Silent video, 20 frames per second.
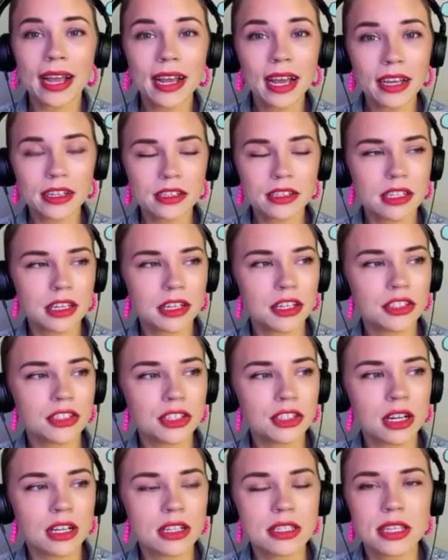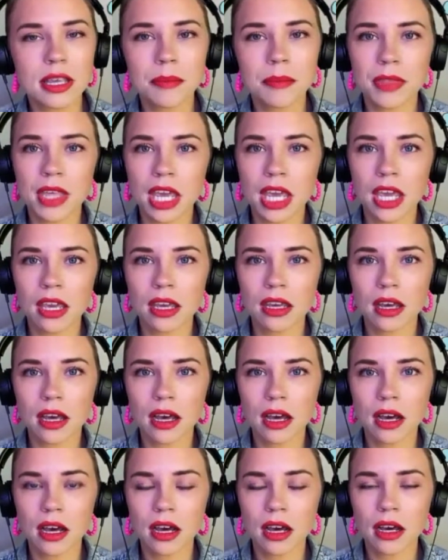I got your signature on
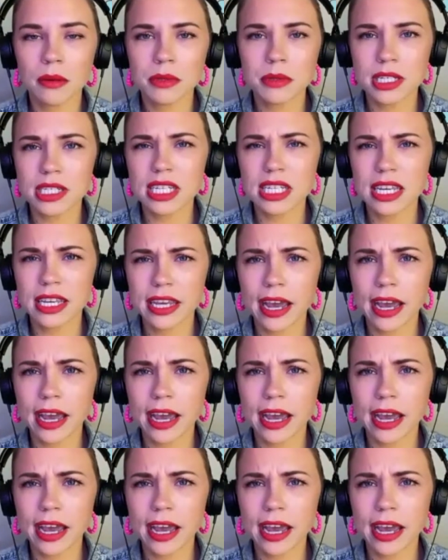something. It was a